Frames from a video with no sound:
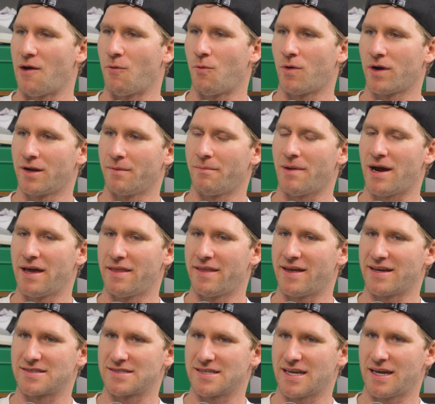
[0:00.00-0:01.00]
I wanted to buy
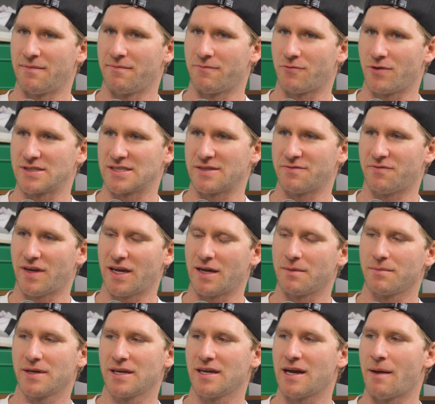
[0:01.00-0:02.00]
that same friends and
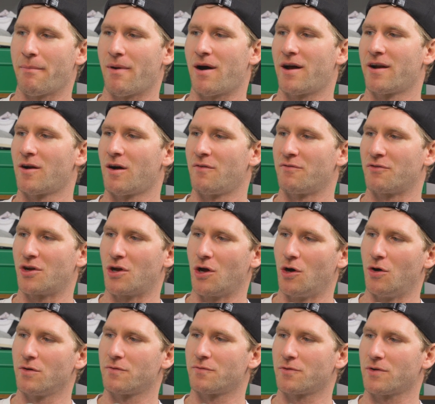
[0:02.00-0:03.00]
family. I bought it off
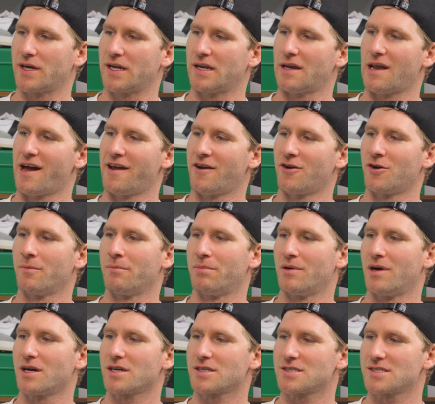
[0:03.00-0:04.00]
Goat for like
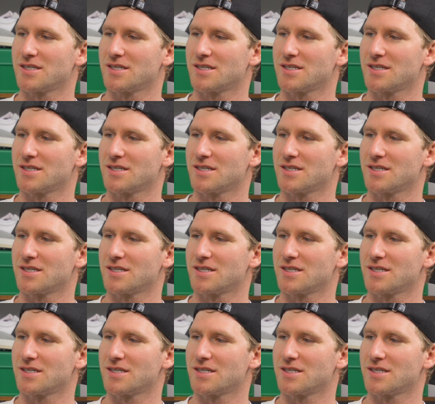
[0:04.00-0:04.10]
$900.